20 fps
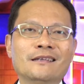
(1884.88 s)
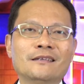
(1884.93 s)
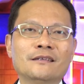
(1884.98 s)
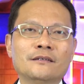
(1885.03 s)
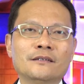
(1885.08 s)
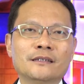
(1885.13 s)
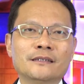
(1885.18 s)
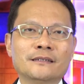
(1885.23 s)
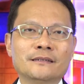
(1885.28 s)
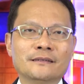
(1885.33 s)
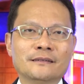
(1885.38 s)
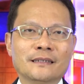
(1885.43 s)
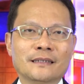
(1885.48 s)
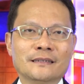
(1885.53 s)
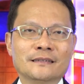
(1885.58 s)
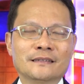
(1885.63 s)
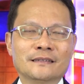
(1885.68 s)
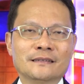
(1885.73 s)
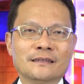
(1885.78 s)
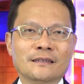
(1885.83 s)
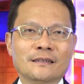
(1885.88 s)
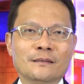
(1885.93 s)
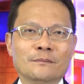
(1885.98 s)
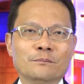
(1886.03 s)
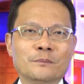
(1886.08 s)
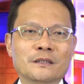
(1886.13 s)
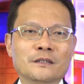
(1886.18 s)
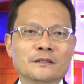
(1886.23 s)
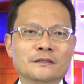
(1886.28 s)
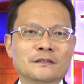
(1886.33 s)
alertness,
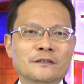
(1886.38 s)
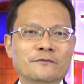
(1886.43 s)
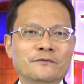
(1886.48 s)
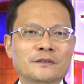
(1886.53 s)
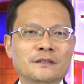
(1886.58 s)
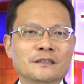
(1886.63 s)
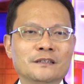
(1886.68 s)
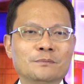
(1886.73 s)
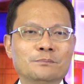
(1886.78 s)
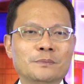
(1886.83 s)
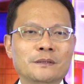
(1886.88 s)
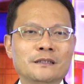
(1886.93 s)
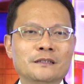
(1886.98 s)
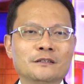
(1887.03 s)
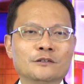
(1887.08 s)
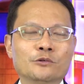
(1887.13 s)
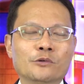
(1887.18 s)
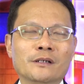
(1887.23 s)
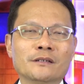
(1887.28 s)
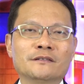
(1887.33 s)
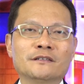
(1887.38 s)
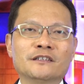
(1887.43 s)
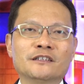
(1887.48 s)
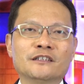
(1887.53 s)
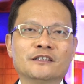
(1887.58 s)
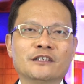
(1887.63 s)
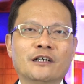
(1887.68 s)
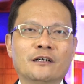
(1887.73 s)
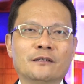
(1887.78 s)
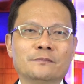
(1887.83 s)
because of her spiritual
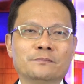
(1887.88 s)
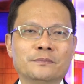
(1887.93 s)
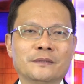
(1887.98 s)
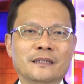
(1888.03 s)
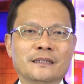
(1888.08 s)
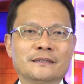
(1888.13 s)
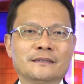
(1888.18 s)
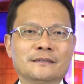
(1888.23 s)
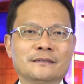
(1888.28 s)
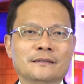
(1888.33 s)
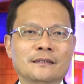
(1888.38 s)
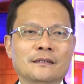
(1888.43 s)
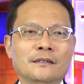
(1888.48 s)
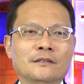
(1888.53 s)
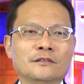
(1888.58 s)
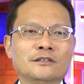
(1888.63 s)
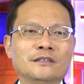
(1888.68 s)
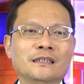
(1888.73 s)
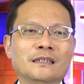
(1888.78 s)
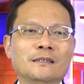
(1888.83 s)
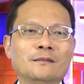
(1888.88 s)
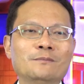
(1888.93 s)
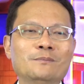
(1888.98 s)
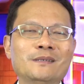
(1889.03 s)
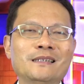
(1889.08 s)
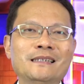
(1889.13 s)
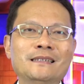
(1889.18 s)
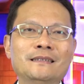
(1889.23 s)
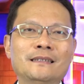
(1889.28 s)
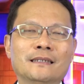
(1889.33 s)
sharpness, she
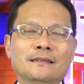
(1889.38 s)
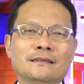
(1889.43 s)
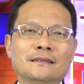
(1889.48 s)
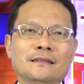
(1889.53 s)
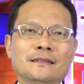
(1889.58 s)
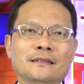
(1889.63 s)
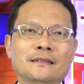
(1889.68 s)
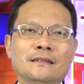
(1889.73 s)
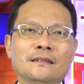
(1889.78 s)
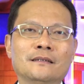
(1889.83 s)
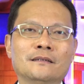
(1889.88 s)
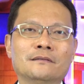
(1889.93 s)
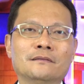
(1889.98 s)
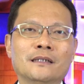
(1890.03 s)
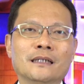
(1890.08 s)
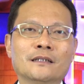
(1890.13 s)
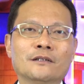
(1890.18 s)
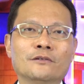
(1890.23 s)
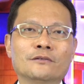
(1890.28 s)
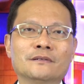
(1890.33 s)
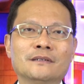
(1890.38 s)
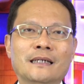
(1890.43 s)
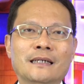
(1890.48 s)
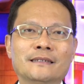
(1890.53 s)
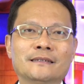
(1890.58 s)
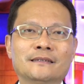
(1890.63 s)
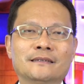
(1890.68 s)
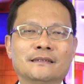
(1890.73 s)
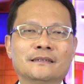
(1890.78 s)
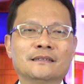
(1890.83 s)
immediately
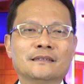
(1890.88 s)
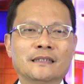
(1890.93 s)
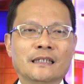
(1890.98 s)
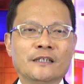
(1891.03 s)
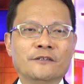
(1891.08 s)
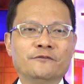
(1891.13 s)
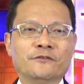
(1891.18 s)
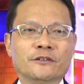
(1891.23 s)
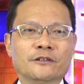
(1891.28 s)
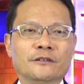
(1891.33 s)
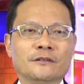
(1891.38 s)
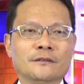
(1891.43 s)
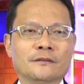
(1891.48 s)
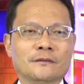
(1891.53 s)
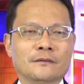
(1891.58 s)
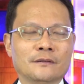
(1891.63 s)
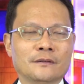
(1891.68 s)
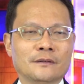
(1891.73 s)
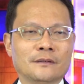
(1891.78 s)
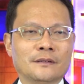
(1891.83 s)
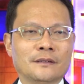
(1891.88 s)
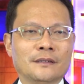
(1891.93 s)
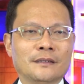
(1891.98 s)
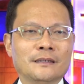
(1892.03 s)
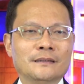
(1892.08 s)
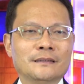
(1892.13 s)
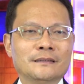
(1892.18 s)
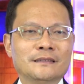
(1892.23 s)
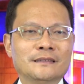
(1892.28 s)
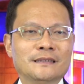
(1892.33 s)
recognized the Savior.
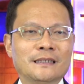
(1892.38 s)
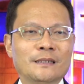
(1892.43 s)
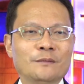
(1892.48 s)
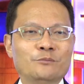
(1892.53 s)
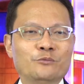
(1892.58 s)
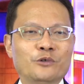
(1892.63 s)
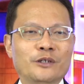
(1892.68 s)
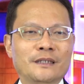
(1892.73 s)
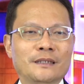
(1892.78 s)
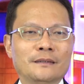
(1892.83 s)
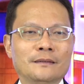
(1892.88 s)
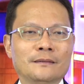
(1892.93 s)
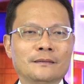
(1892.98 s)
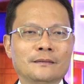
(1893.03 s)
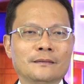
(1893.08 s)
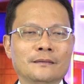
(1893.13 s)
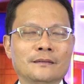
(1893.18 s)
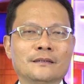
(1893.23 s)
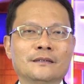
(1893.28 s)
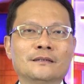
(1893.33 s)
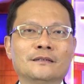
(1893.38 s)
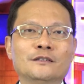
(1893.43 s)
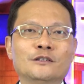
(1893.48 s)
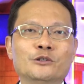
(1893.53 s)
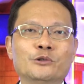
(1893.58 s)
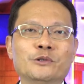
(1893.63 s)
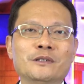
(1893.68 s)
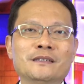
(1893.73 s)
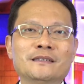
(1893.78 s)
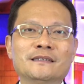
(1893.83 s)
In the same way,
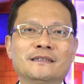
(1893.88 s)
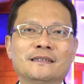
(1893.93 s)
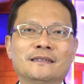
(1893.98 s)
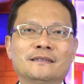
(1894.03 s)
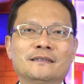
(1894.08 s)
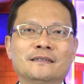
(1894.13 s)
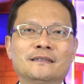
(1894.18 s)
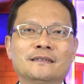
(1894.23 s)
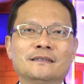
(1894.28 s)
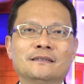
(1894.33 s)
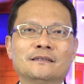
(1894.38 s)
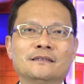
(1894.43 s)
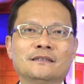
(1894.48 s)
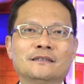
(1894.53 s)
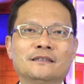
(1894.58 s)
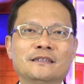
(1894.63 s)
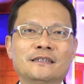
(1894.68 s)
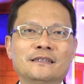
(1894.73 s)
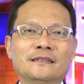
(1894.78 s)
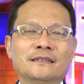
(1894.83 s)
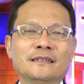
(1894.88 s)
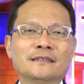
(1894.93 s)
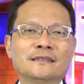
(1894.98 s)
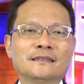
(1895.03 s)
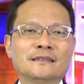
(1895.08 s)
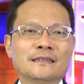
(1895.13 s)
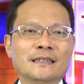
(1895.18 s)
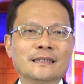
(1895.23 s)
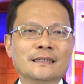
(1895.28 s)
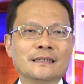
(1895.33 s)
during
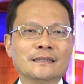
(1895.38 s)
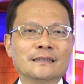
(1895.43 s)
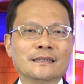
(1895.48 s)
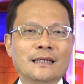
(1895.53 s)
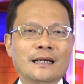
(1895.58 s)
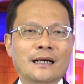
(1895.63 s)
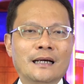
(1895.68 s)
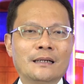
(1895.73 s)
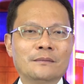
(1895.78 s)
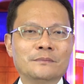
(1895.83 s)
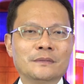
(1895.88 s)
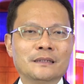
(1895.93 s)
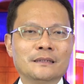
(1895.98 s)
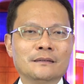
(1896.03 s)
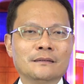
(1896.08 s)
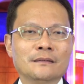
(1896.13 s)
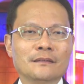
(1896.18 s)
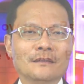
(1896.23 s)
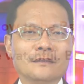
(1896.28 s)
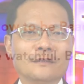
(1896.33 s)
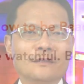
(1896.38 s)
Jesus' second coming,